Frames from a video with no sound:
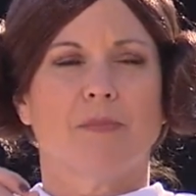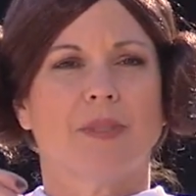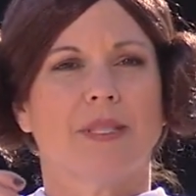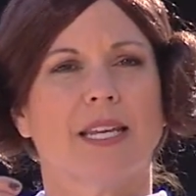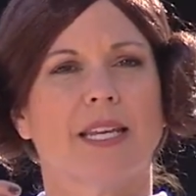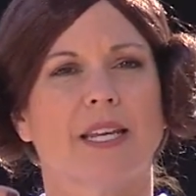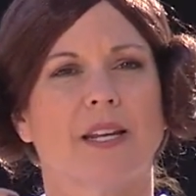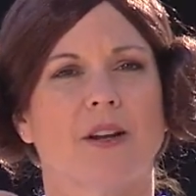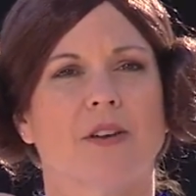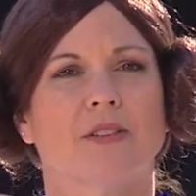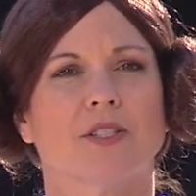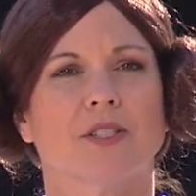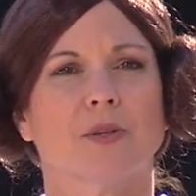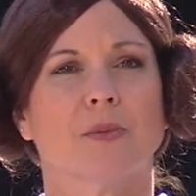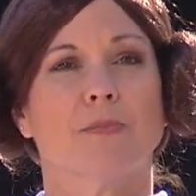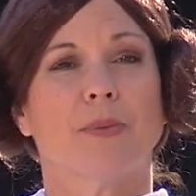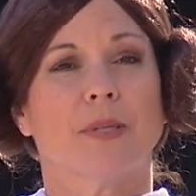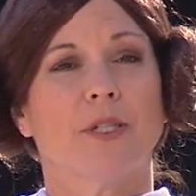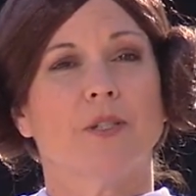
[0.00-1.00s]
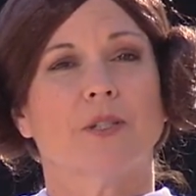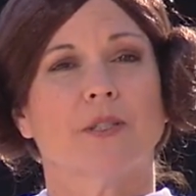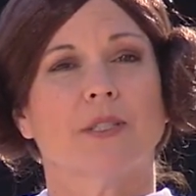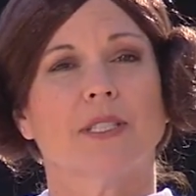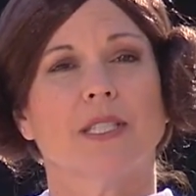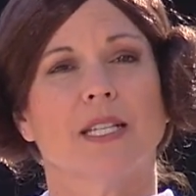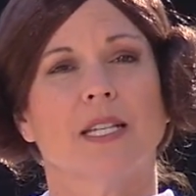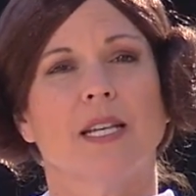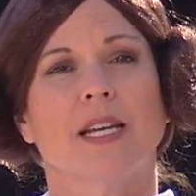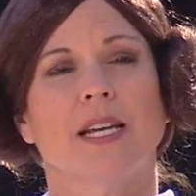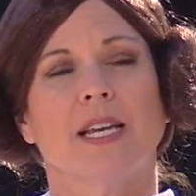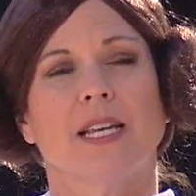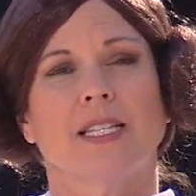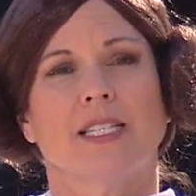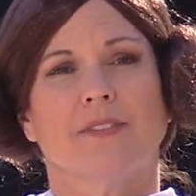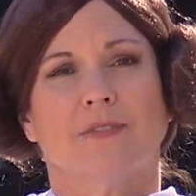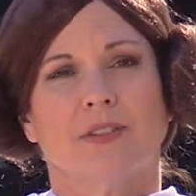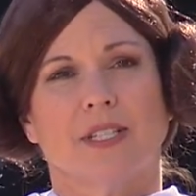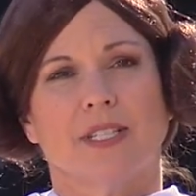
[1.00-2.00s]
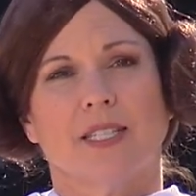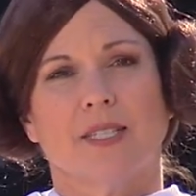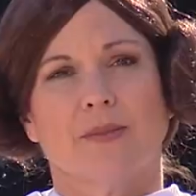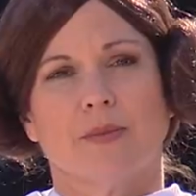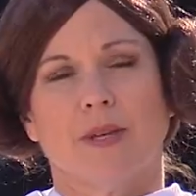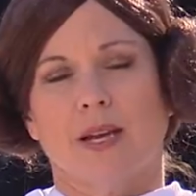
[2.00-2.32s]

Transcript: but they can also build in different